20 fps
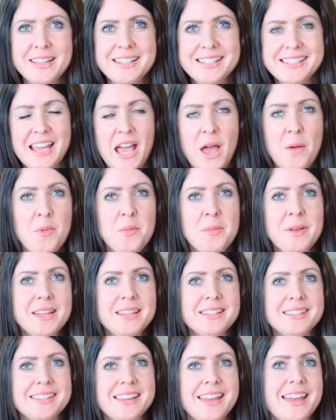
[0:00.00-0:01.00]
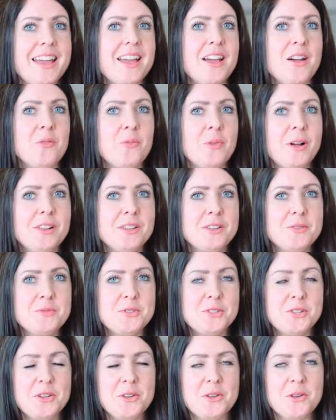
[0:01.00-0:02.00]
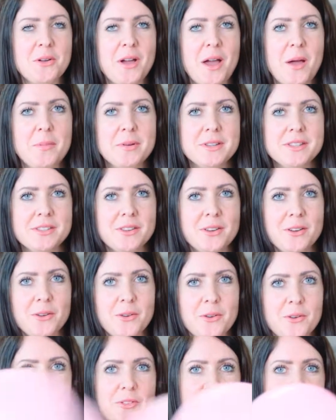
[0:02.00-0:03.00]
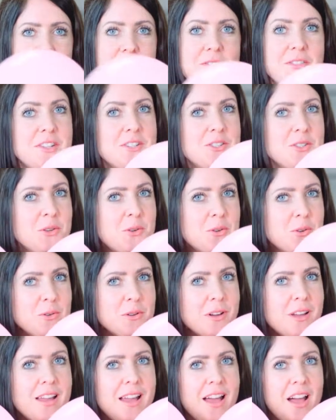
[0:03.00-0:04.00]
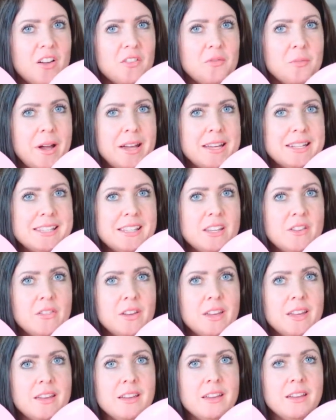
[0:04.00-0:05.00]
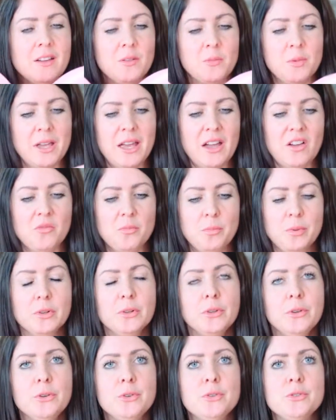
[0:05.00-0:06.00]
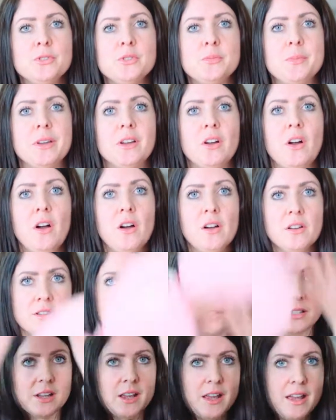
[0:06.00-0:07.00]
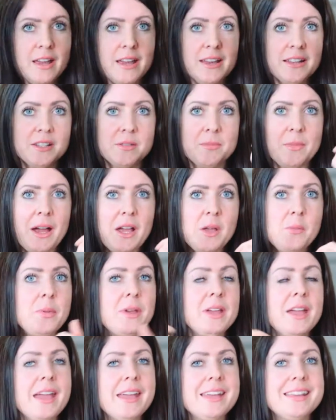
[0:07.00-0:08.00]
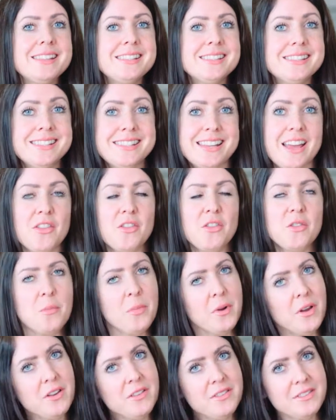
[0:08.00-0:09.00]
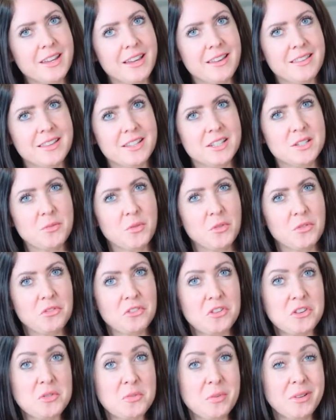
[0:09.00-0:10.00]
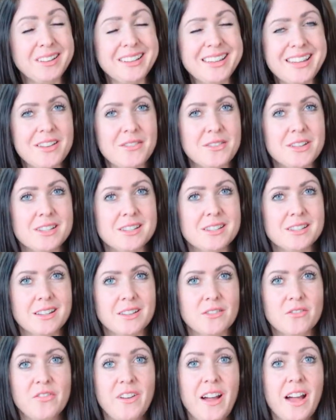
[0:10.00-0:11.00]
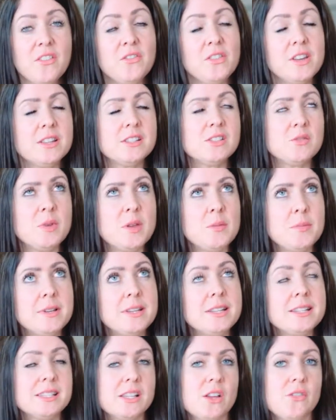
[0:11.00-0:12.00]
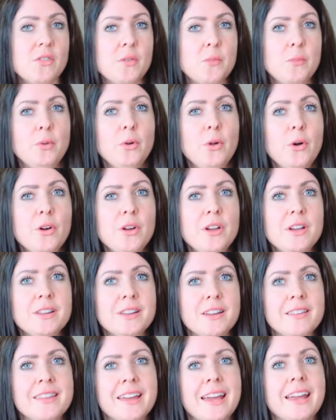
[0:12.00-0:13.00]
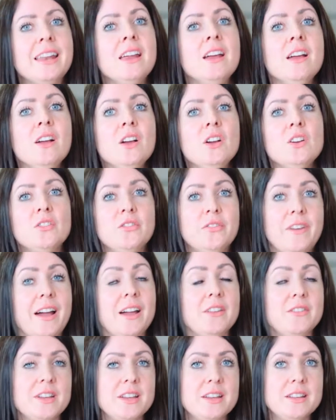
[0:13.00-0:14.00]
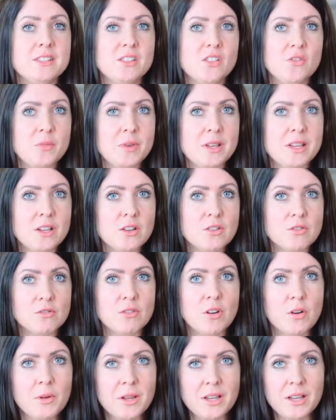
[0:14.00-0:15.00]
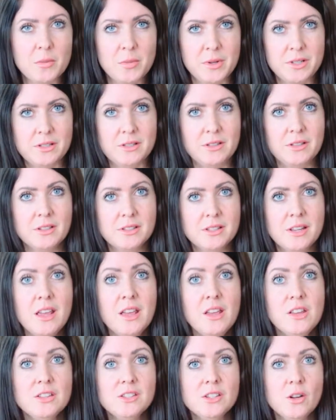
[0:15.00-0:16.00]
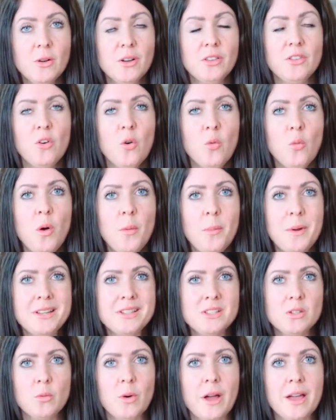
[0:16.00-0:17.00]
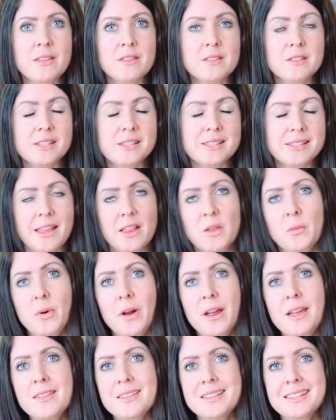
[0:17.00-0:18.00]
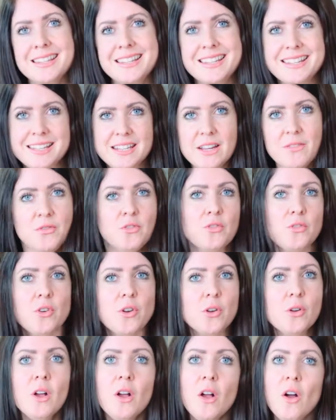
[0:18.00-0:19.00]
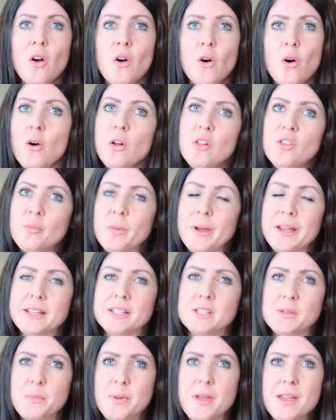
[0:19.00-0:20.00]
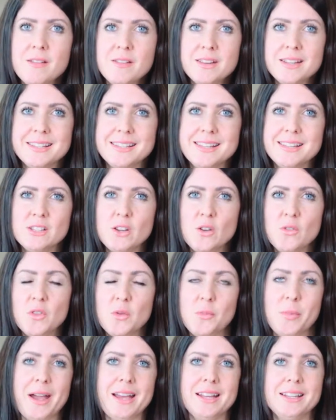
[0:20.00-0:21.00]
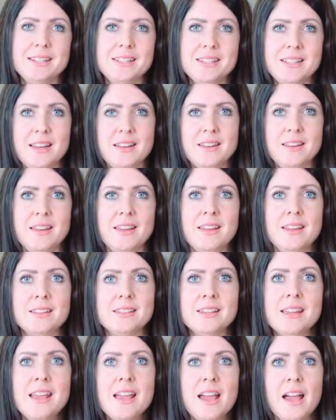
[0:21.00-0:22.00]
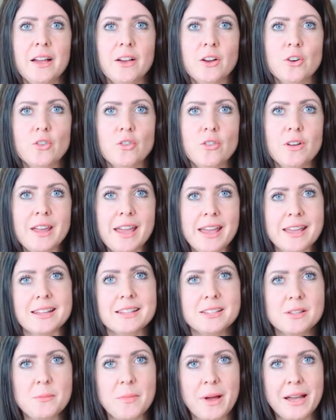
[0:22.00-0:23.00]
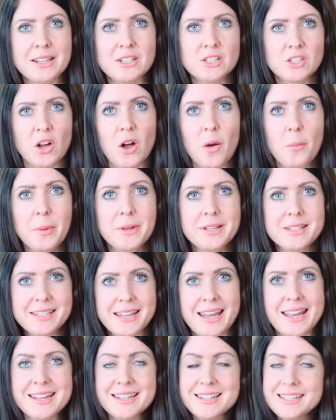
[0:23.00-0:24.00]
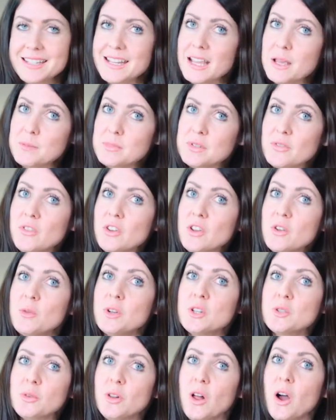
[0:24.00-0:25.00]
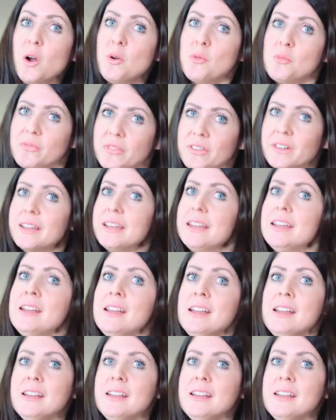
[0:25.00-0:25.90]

It's Emma Mills here and welcome to episode 52 of MiTV, and we have balloons because it's MiPA's 10th birthday this month. Can you believe it's 5 years of me being self-employed and then 5 years of me growing a business. So I thought, what better way than to celebrate than to sift through all of my experiences over the past 10 years and create my top 10 tips for you, which will hopefully